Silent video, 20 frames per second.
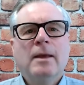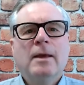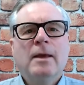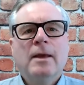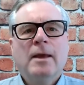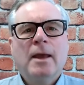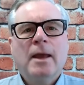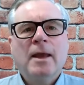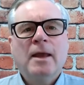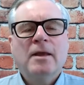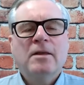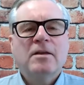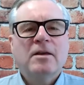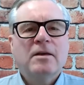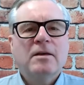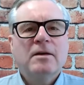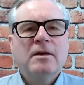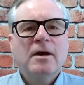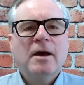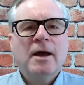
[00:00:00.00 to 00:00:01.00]
And
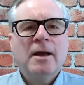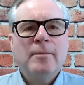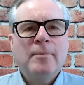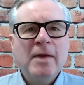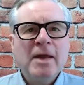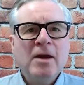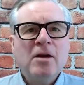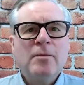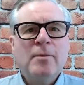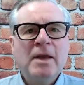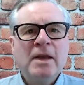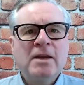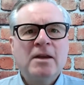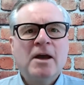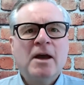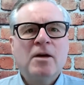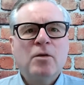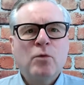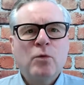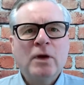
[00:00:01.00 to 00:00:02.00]
I may or may
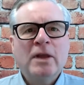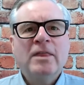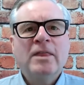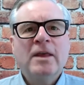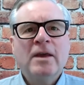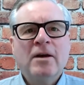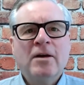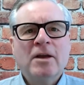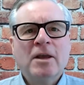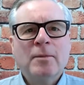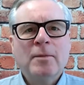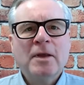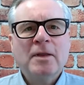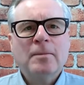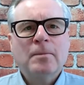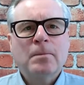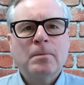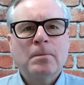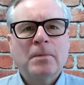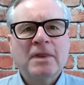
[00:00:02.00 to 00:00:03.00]
not win the argument,
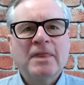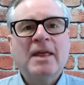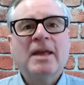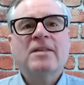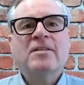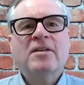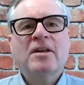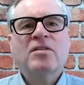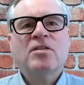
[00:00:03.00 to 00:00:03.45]
but that's not the